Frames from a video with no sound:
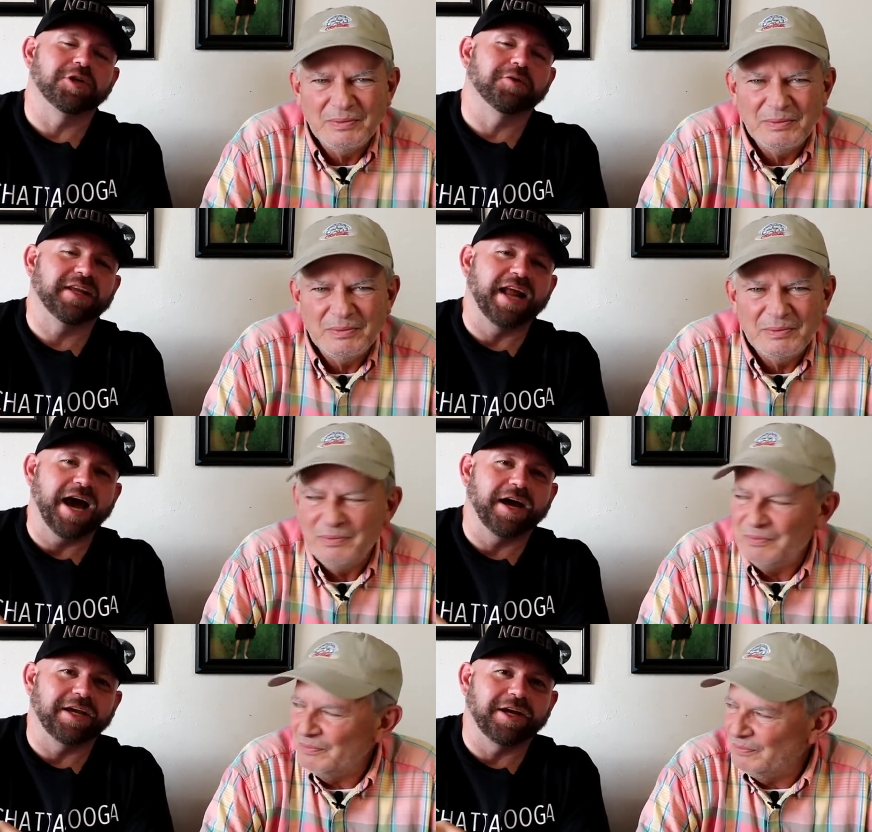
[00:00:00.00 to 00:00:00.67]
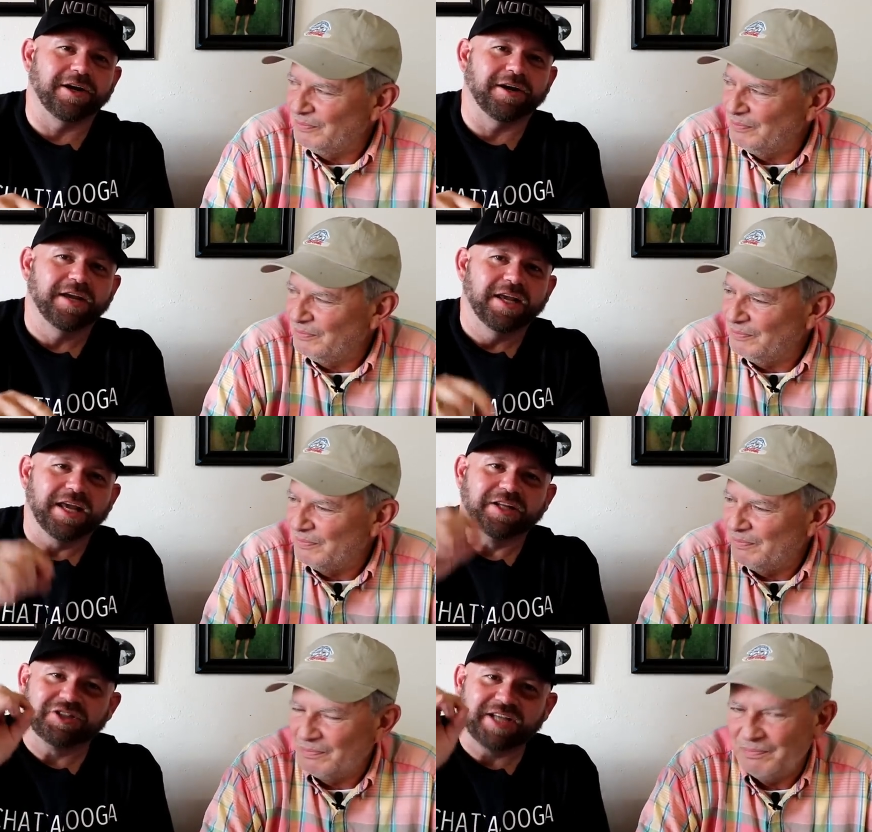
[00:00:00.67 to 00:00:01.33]
Speaker 1: sure you get out here
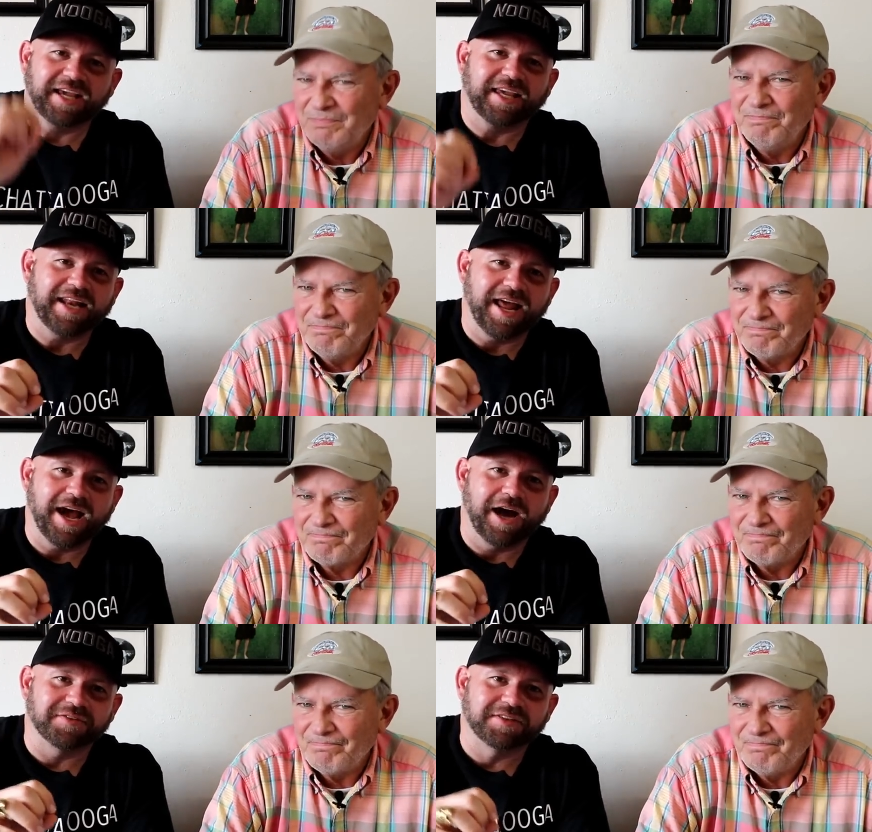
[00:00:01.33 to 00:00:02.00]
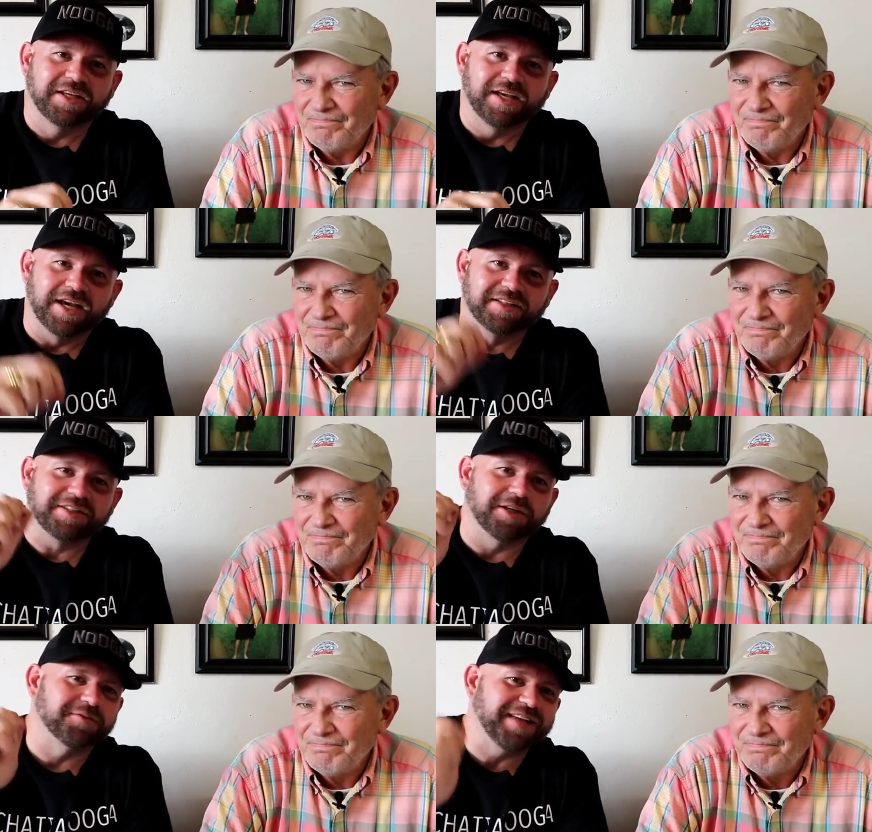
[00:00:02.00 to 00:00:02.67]
and check it out.
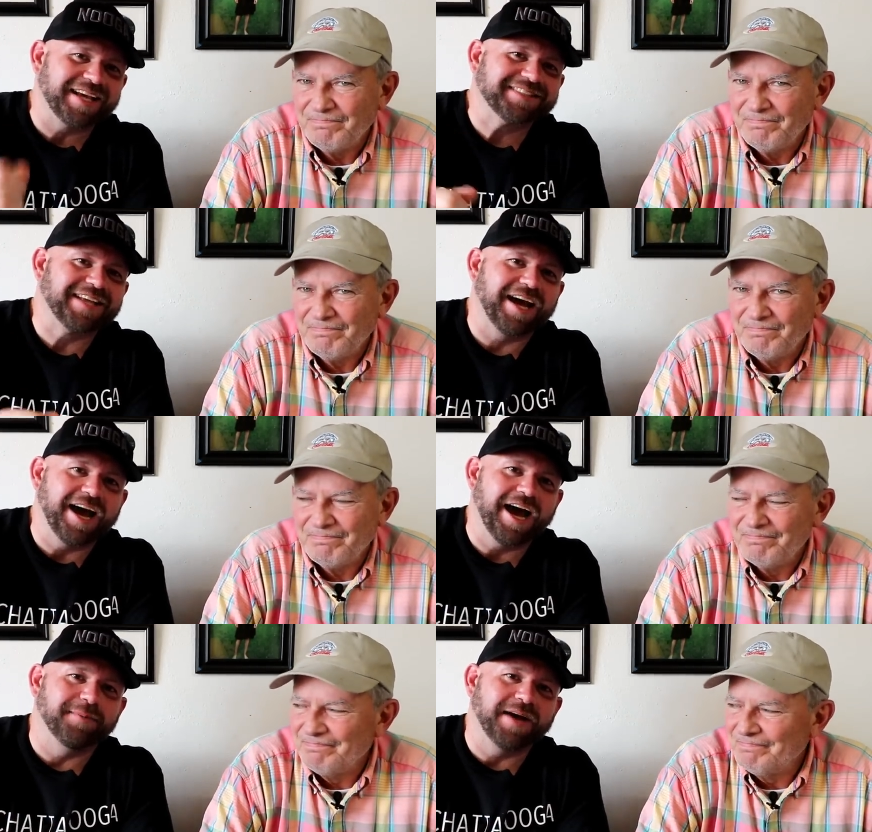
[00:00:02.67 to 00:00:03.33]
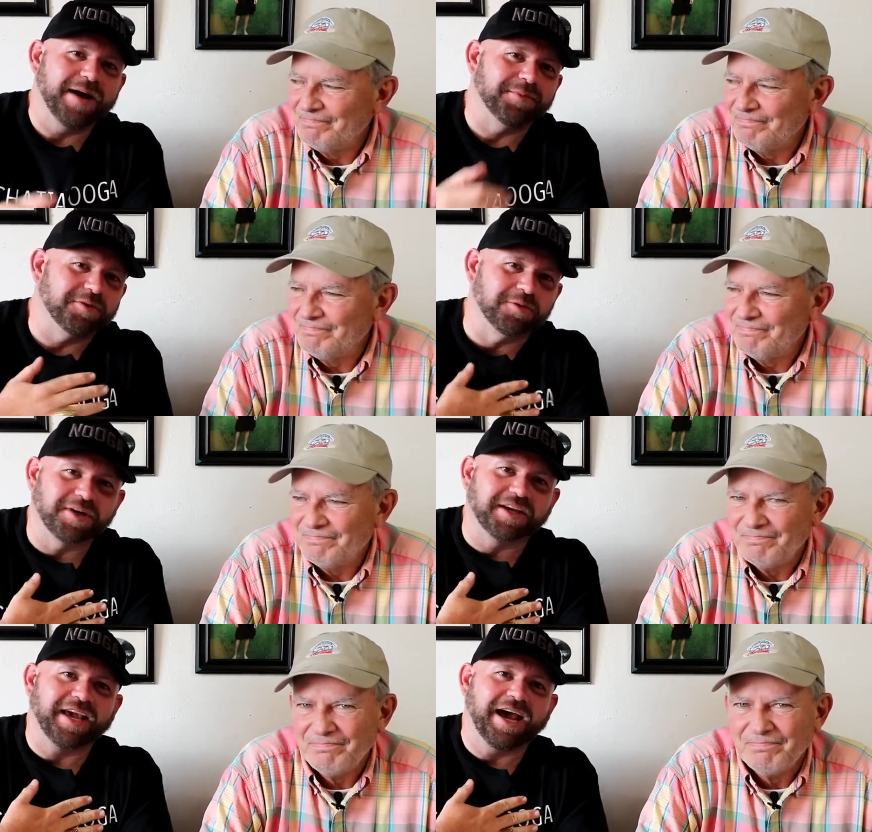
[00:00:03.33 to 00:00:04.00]
Until next time, I'm the
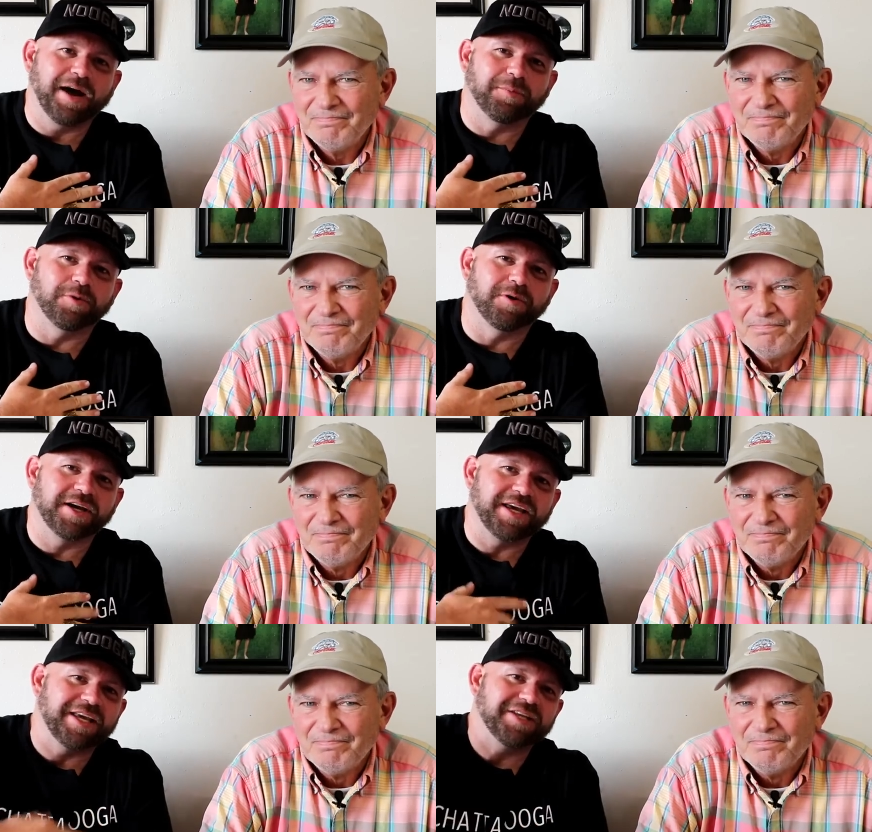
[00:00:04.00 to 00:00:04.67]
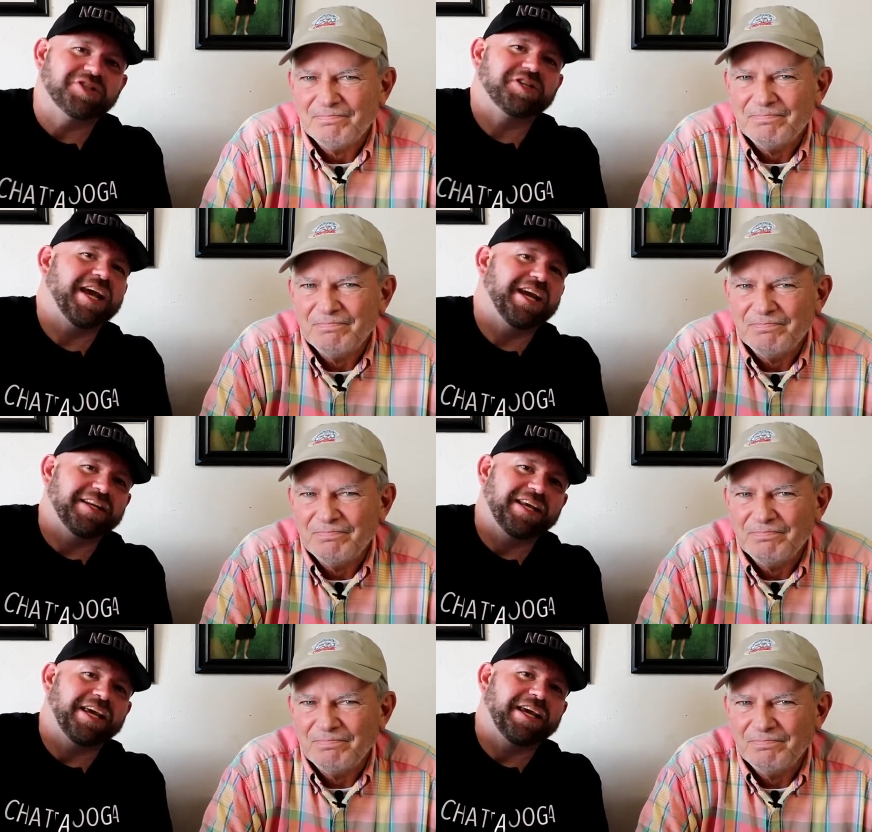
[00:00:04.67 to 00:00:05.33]
Nooga Cowboy. He's
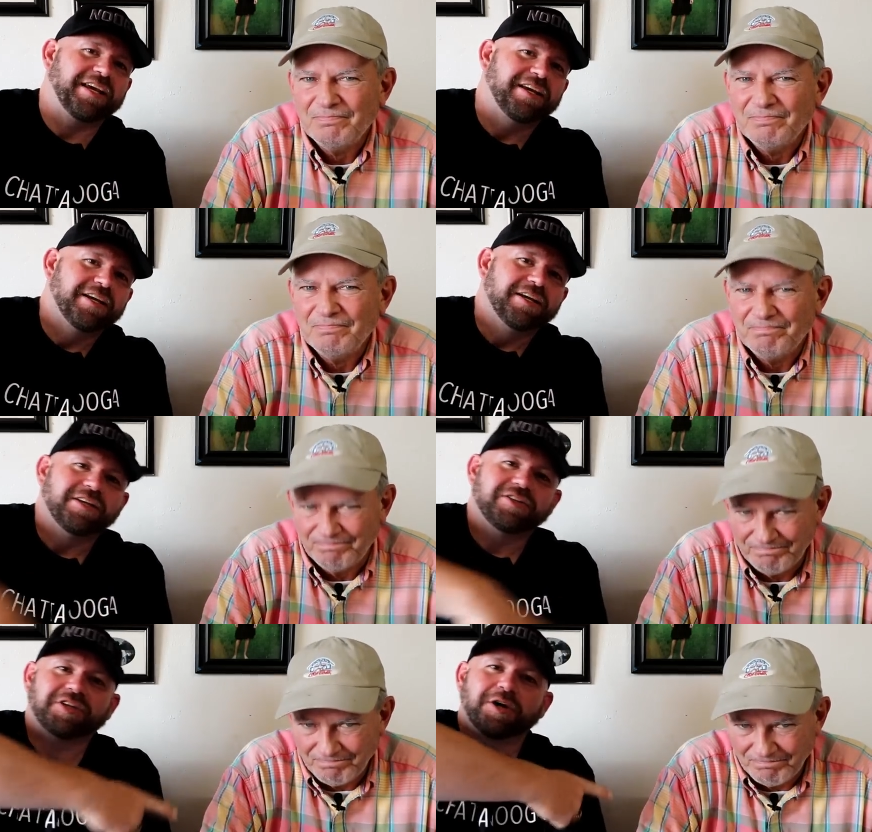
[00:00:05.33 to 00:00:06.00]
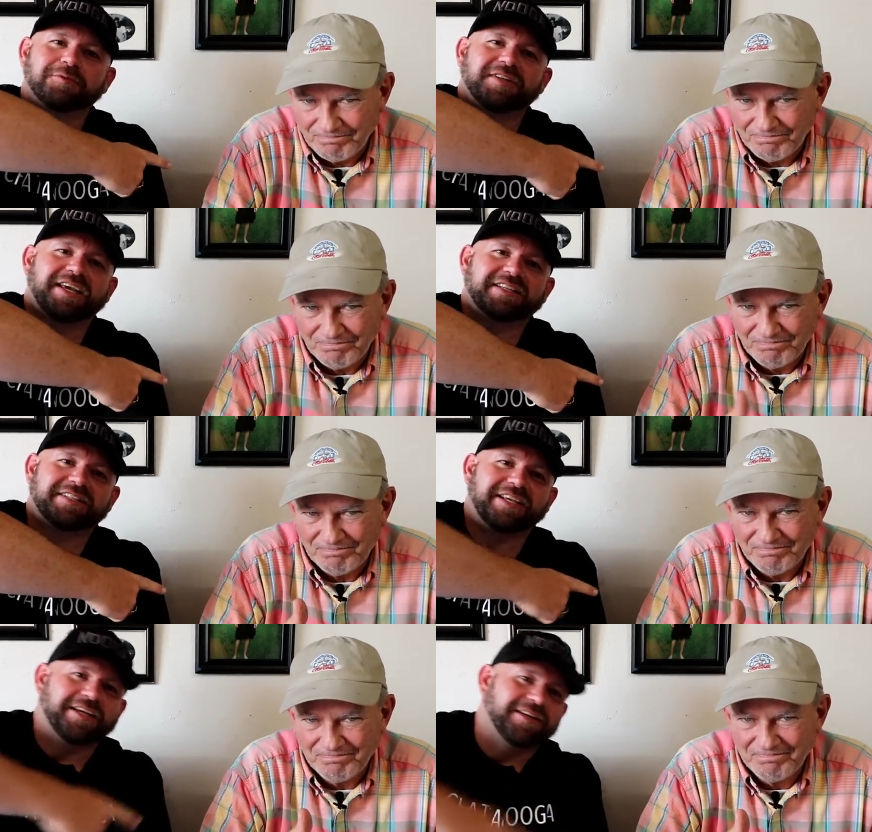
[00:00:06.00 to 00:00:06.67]
JD. Joe
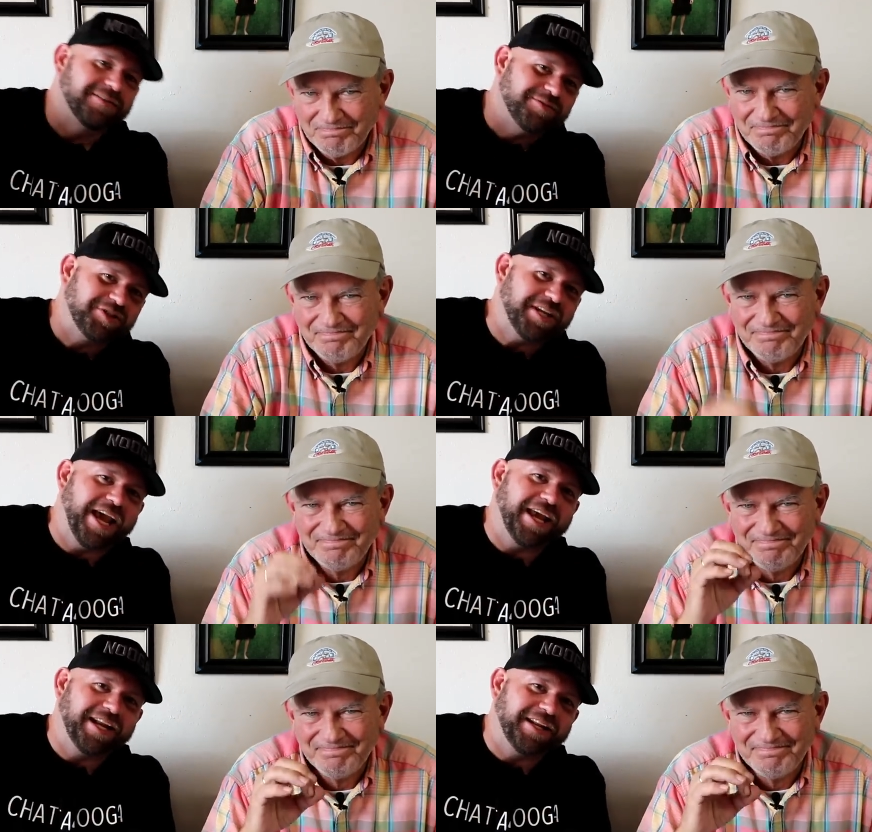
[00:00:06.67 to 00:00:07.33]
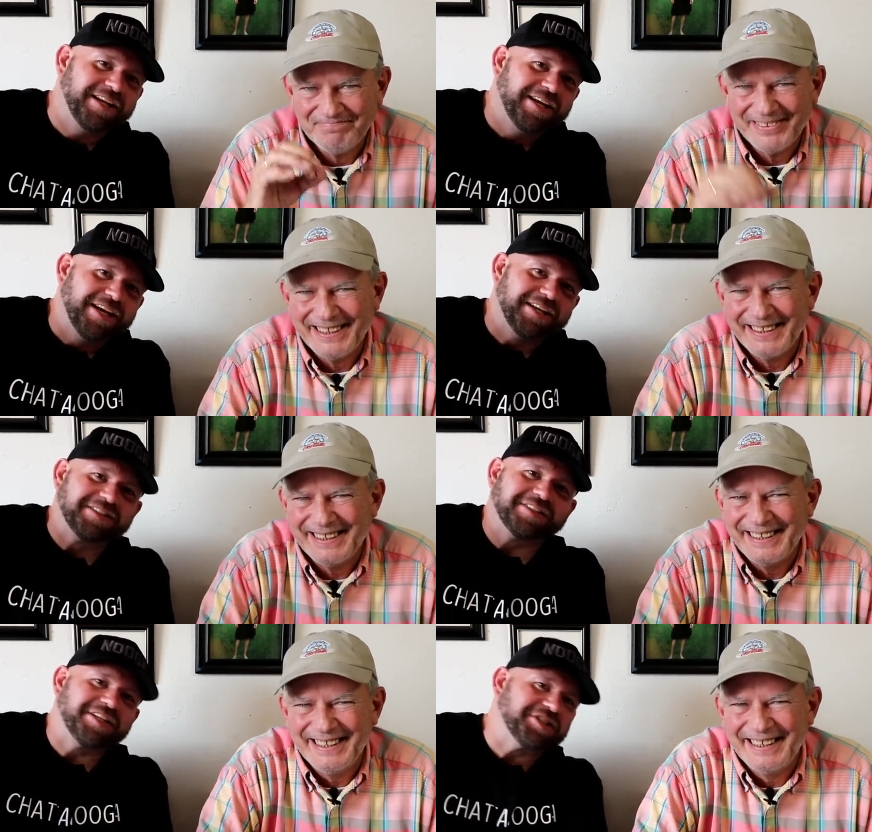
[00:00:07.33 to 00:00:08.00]
Dixie, Shannon.
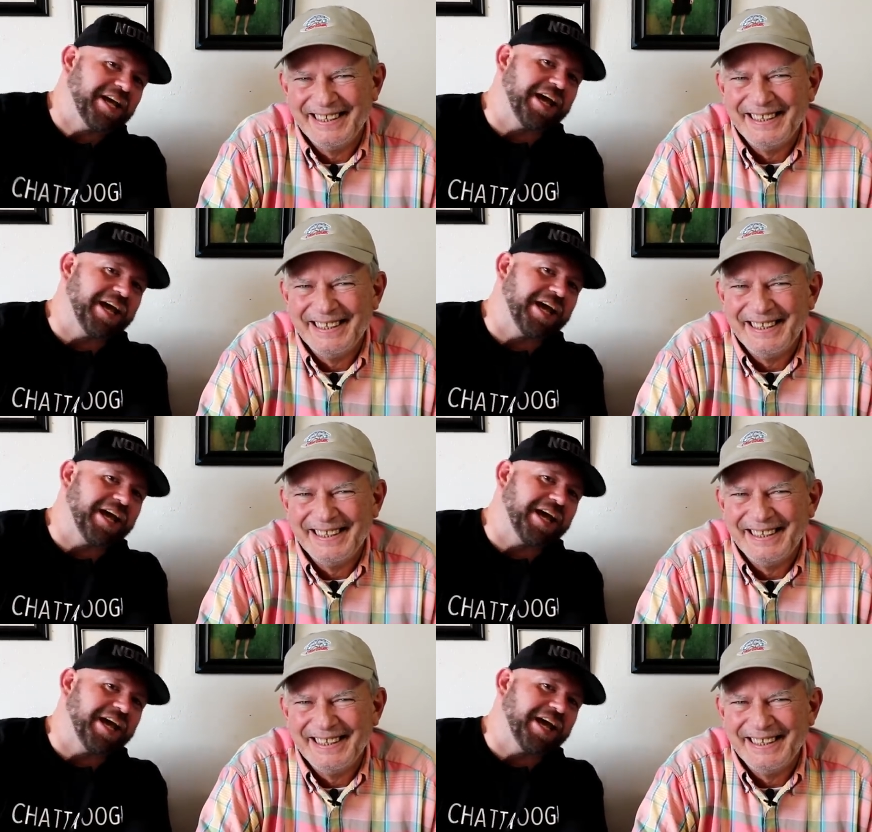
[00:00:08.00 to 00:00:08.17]
This is the